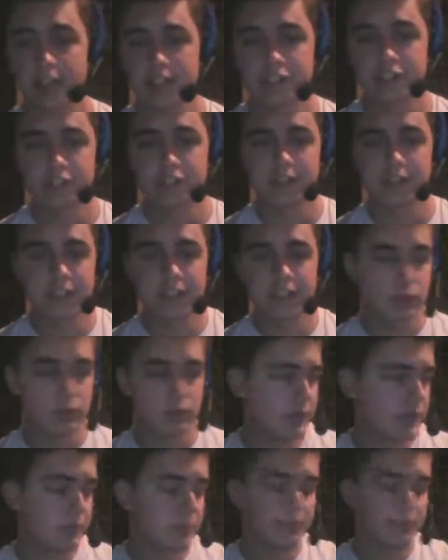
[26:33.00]
Party is doing that
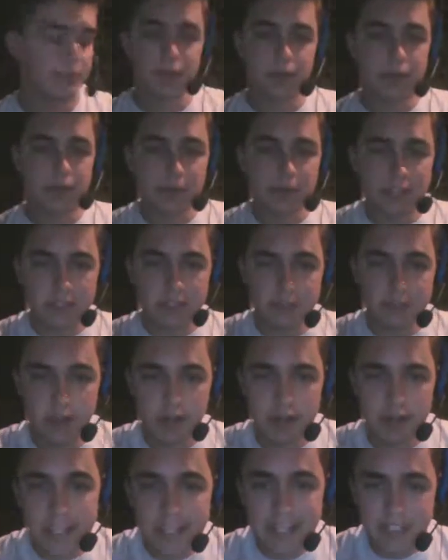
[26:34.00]
as well. The Republican
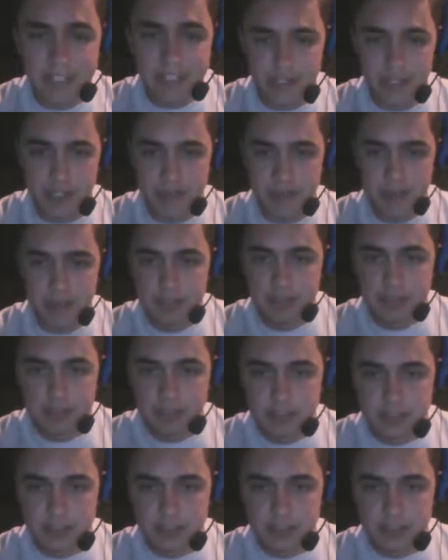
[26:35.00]
Party hates Trump.